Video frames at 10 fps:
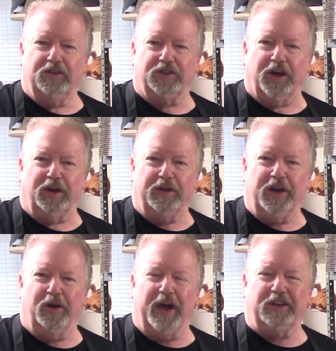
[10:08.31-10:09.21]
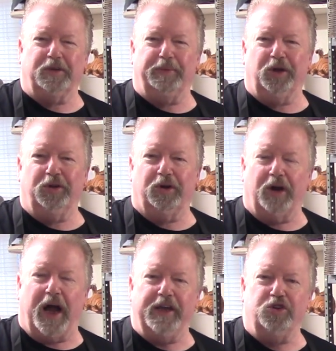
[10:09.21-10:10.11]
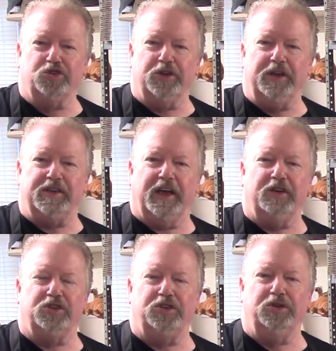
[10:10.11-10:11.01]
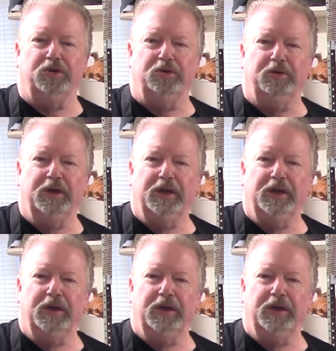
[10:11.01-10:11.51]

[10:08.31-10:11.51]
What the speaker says: So, you know, as a builder, I usually tend to